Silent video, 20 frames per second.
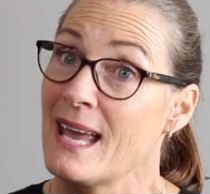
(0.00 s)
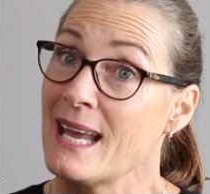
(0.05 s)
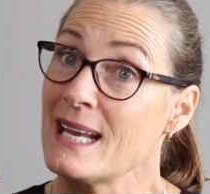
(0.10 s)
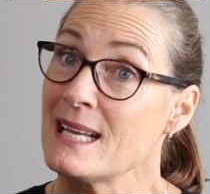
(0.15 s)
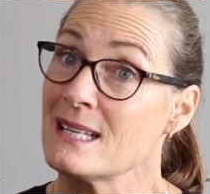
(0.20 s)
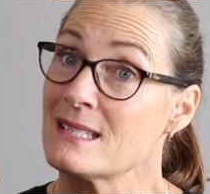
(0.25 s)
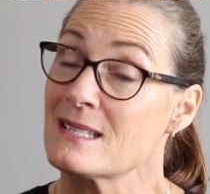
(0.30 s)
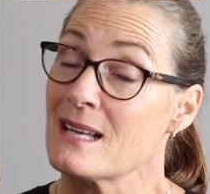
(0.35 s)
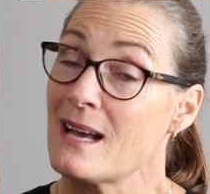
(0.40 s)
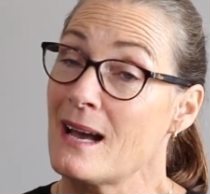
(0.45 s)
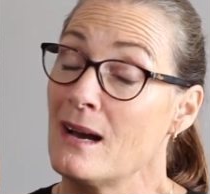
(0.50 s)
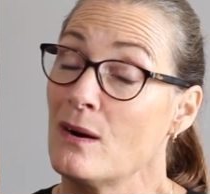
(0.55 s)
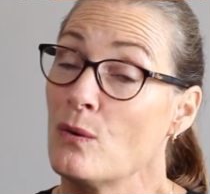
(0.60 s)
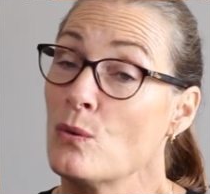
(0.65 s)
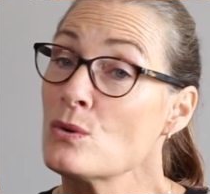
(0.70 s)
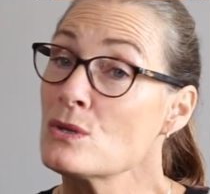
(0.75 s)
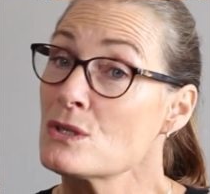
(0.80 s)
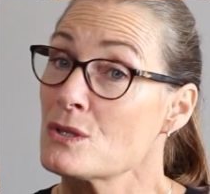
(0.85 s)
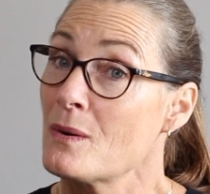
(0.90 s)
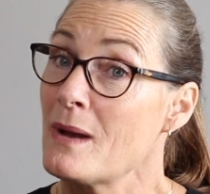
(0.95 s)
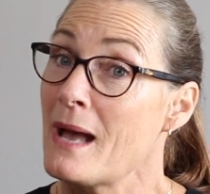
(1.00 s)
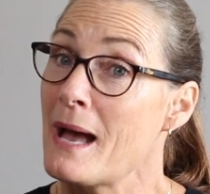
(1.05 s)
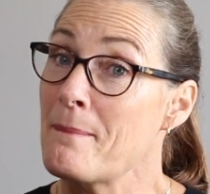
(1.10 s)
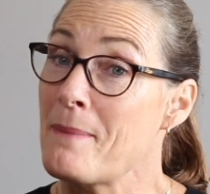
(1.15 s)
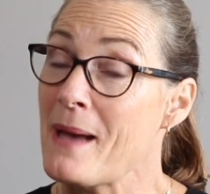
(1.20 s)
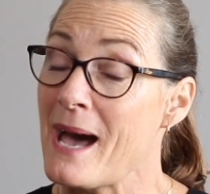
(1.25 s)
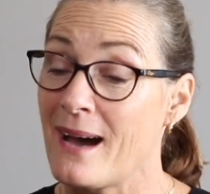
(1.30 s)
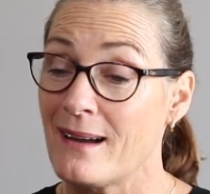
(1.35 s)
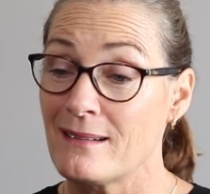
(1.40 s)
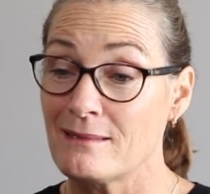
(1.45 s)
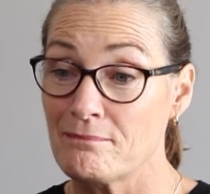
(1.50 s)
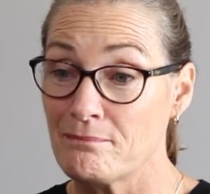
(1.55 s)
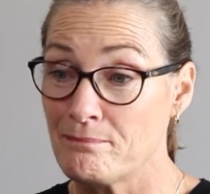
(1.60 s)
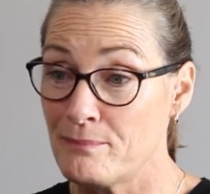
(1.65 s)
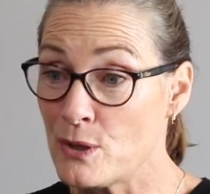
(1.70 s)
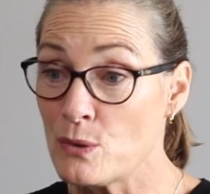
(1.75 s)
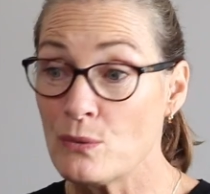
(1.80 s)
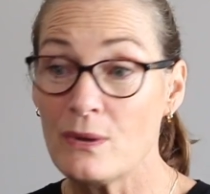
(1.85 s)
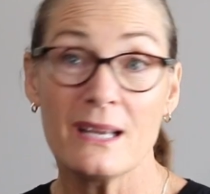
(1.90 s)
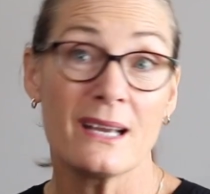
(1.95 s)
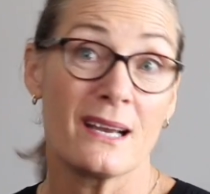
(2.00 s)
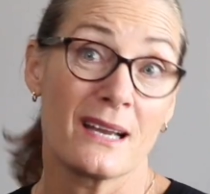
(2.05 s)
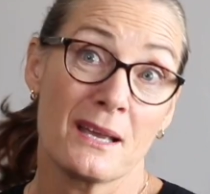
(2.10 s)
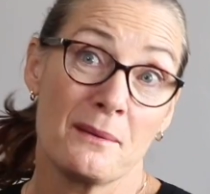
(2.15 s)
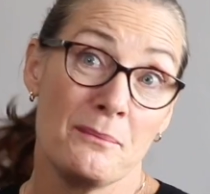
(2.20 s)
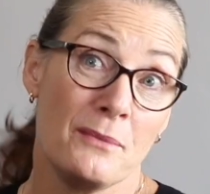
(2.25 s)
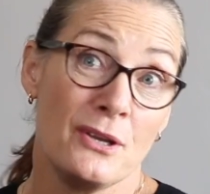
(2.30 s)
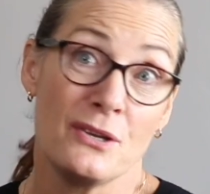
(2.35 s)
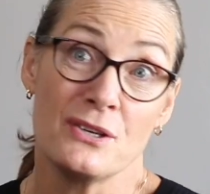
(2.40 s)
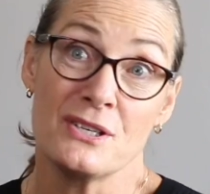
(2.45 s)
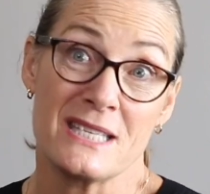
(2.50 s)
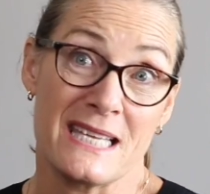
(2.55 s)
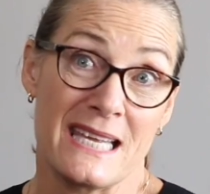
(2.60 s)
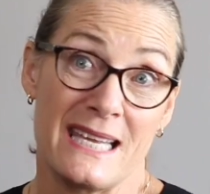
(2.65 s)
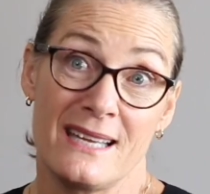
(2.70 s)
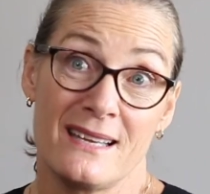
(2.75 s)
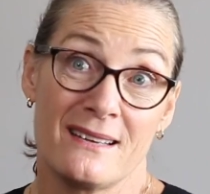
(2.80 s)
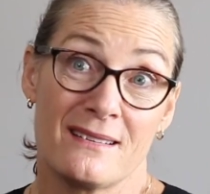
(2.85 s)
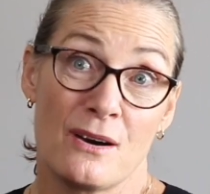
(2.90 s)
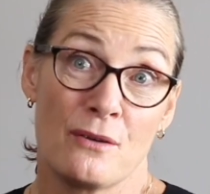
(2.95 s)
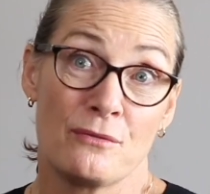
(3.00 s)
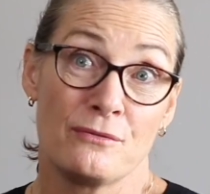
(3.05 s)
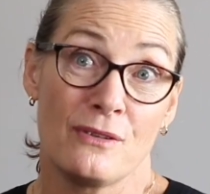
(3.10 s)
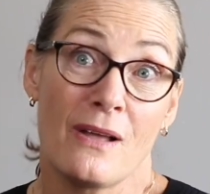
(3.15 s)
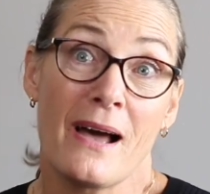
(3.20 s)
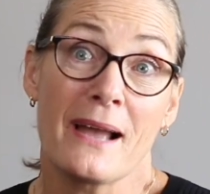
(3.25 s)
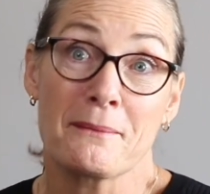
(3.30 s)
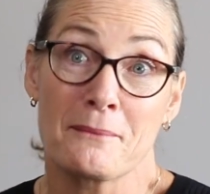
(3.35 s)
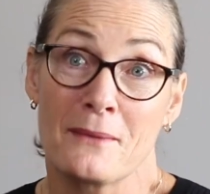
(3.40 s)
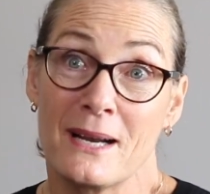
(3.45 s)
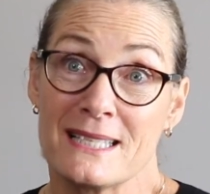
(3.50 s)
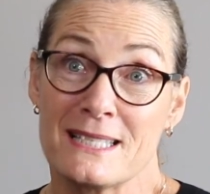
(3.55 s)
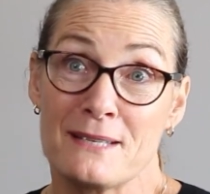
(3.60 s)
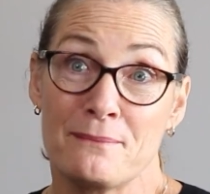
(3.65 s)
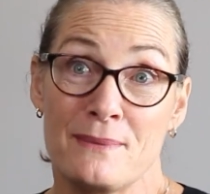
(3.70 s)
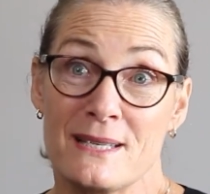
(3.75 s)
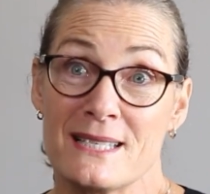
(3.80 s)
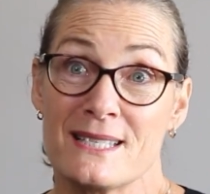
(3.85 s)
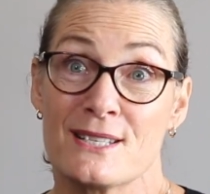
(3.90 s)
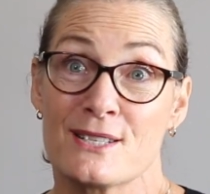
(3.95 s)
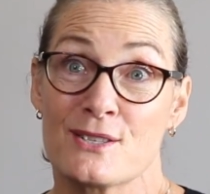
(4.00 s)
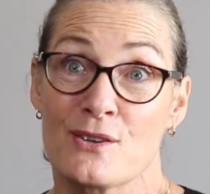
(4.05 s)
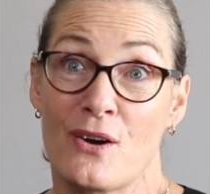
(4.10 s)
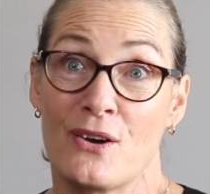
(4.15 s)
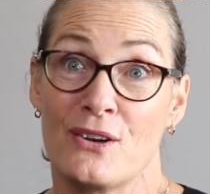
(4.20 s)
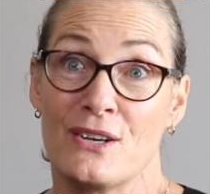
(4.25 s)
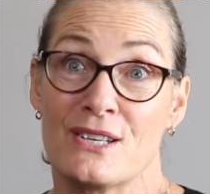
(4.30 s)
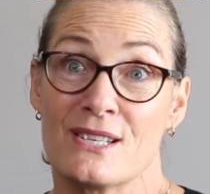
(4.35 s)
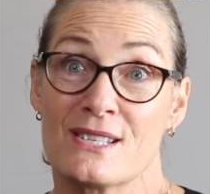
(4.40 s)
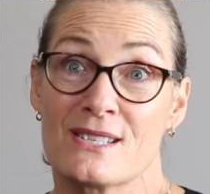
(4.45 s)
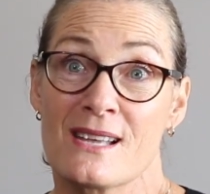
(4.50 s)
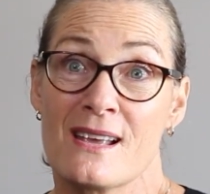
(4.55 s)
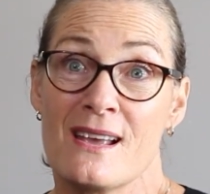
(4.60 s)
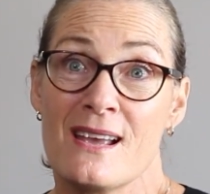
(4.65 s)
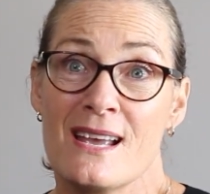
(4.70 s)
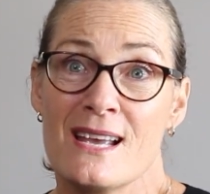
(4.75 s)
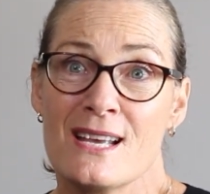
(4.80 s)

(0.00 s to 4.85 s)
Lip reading: It's also about building a community of like-minded business owners.